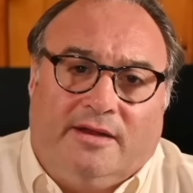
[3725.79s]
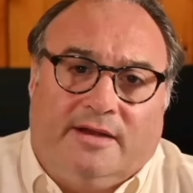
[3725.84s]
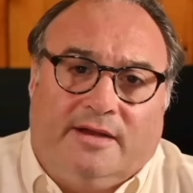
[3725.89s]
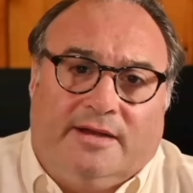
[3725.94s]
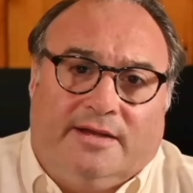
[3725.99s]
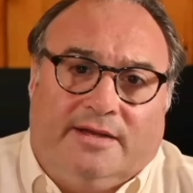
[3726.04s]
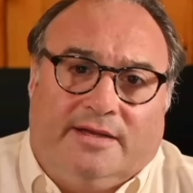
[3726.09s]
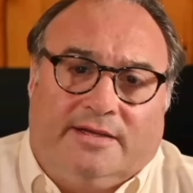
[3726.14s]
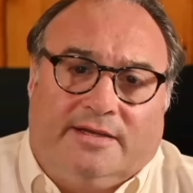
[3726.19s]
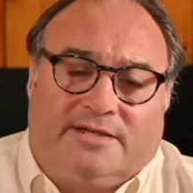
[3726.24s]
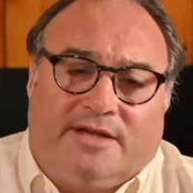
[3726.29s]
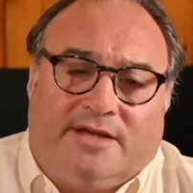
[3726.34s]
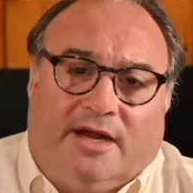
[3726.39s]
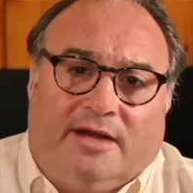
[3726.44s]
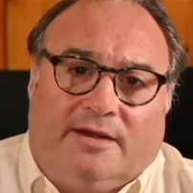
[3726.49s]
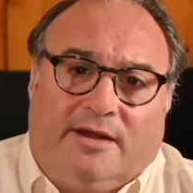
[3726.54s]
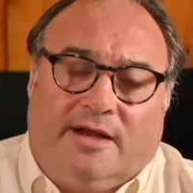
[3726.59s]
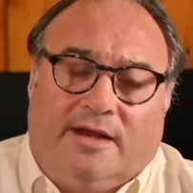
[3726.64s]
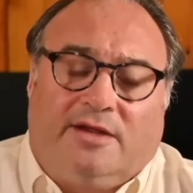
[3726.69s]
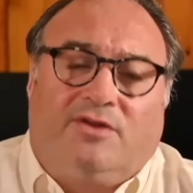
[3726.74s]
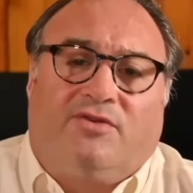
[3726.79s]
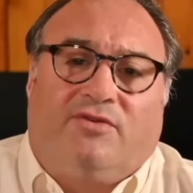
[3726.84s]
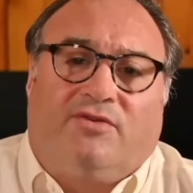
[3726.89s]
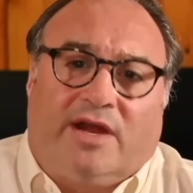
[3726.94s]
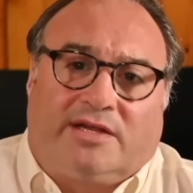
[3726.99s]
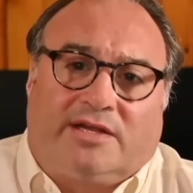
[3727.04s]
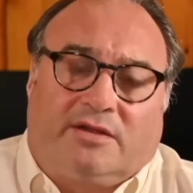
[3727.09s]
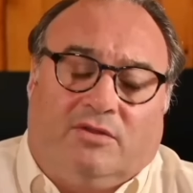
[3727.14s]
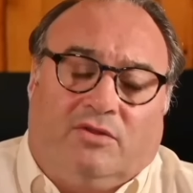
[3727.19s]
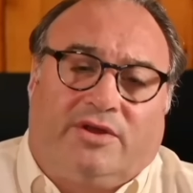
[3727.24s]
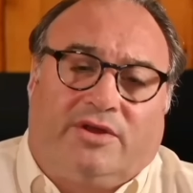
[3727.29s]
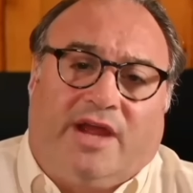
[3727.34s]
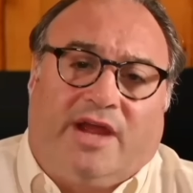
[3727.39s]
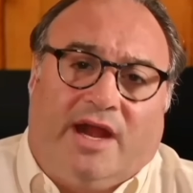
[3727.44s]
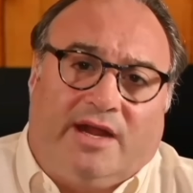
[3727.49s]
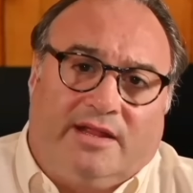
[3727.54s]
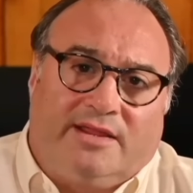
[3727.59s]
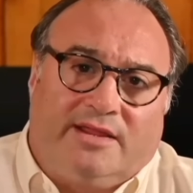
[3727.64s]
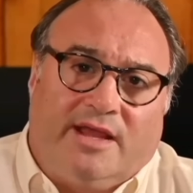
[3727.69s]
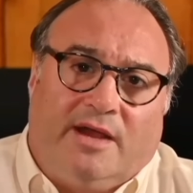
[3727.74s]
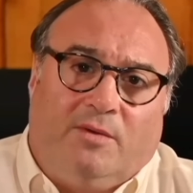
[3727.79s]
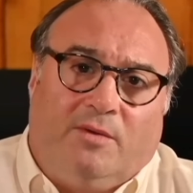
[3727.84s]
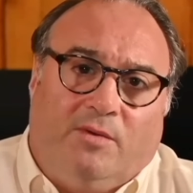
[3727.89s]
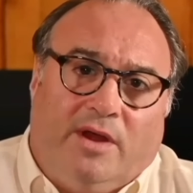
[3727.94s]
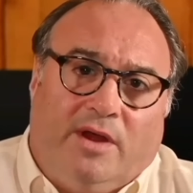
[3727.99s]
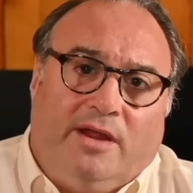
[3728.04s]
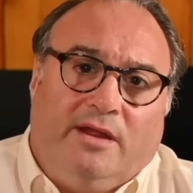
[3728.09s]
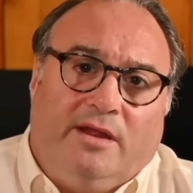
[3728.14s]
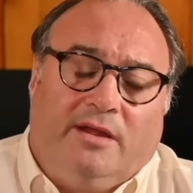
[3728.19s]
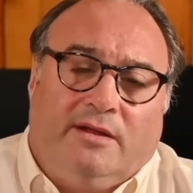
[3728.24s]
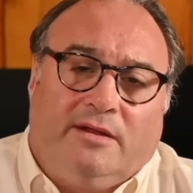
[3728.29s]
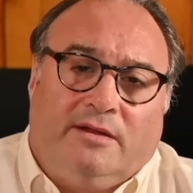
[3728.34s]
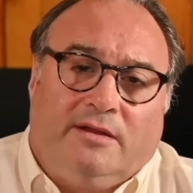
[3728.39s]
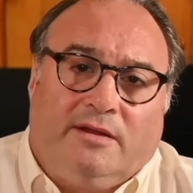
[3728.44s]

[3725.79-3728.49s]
it's not incorrect to look at it that way,